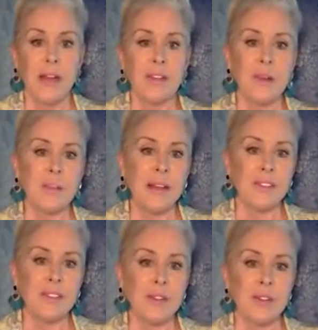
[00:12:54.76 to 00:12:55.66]
They may
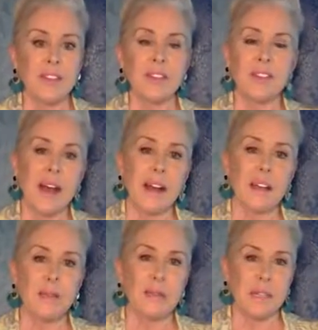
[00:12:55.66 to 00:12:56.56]
still decide
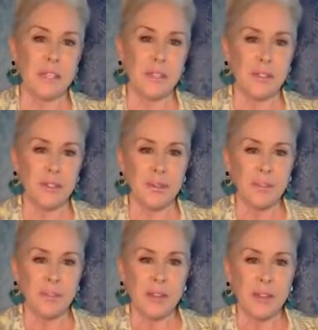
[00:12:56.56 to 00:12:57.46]
to finish
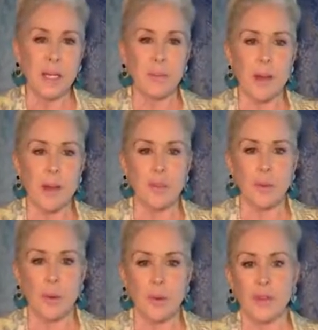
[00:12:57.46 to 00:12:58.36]
and apply the
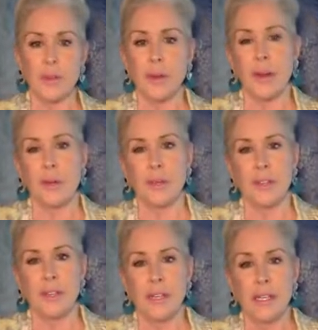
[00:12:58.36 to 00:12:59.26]
course on their
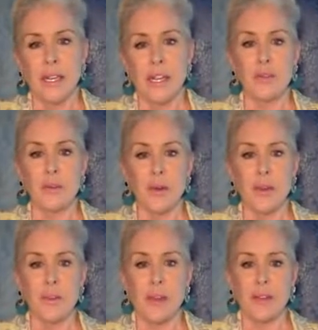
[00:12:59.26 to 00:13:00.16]
own and join
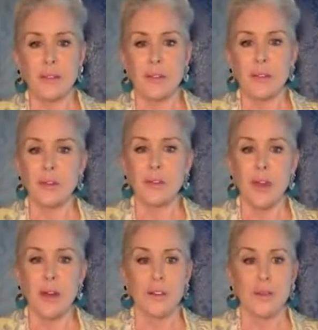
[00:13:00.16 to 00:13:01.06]
our master coach
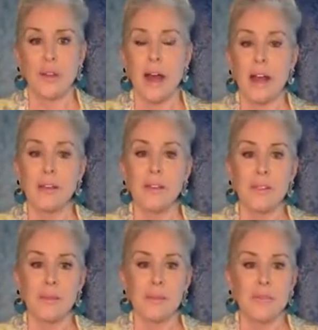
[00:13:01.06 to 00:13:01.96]
calls for life,
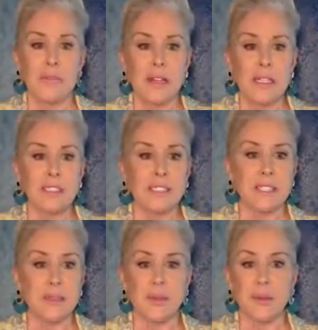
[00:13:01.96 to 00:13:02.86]

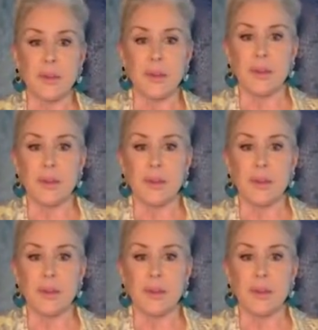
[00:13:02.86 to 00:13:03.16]
send their three or